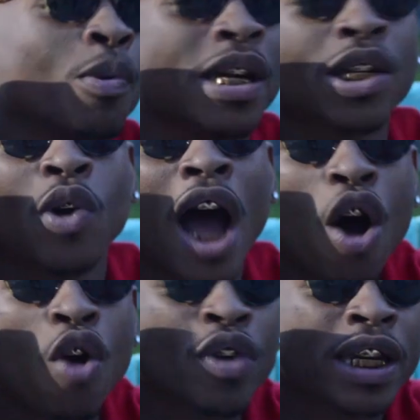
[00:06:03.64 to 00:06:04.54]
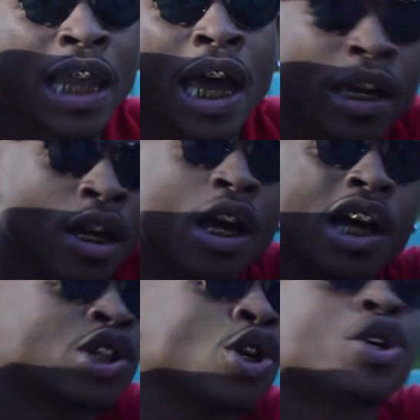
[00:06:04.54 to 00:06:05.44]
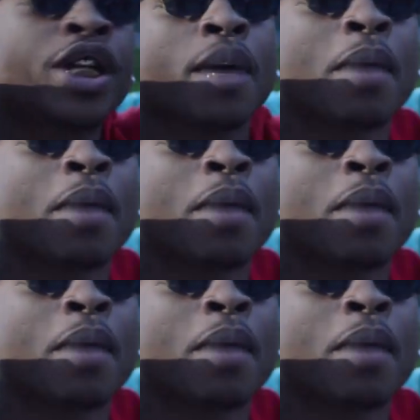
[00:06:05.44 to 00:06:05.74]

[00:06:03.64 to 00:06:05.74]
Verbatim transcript: with me. So I don't really like associate